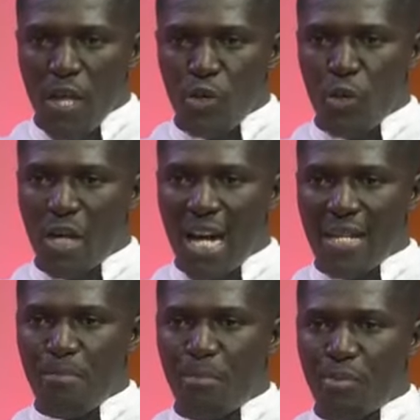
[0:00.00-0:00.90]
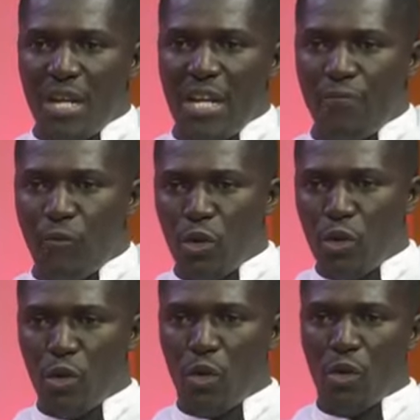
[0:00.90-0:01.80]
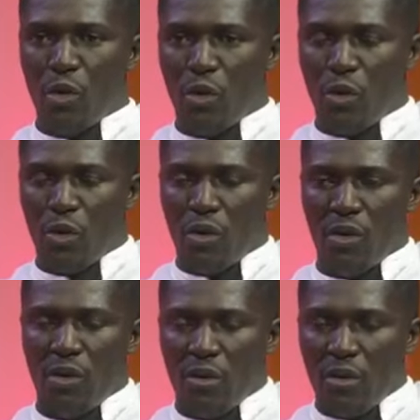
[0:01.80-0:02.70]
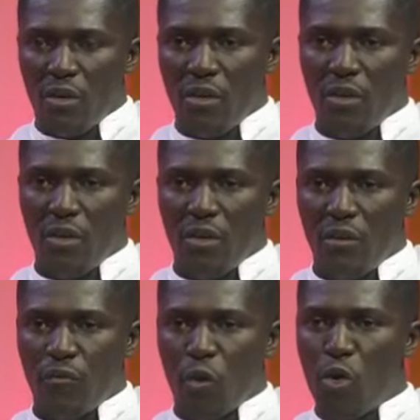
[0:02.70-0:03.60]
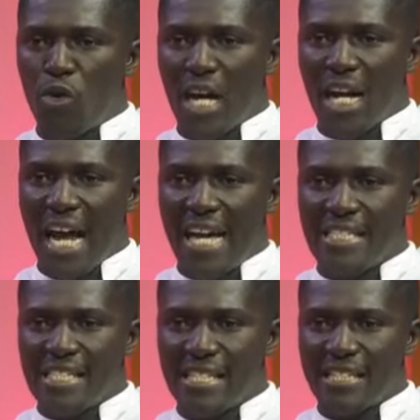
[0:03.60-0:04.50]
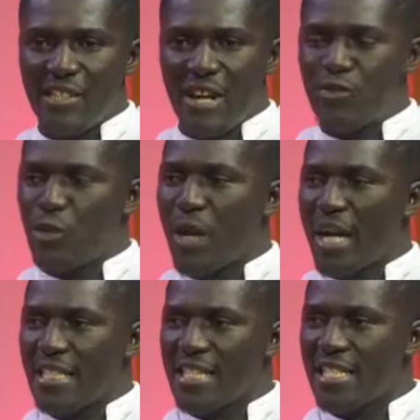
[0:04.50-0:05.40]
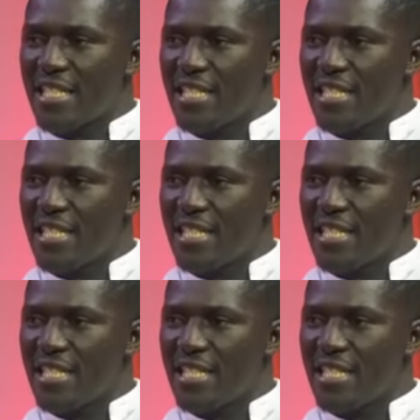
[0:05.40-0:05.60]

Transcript: You can't pray for your oral hygiene. You have to work at it.